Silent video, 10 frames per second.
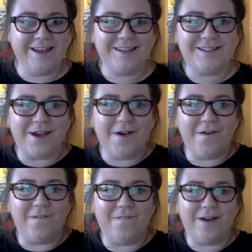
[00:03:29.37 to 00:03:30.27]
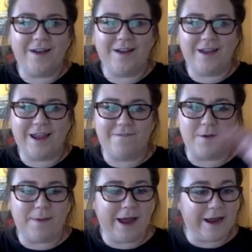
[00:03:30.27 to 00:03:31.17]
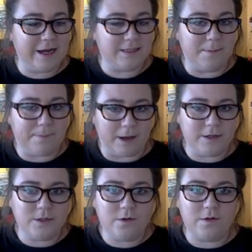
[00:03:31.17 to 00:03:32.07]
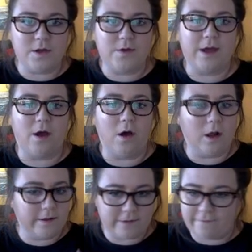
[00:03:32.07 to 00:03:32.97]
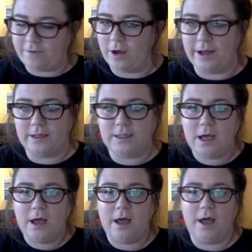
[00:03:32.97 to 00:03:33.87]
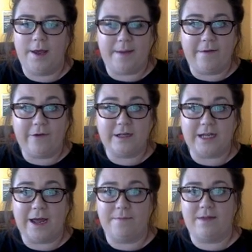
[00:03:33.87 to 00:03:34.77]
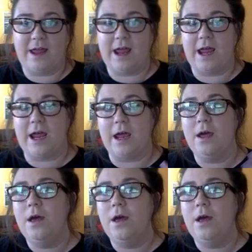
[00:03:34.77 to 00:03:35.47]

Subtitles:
So if you buy it as a bundle, then you get all of the fonts every time they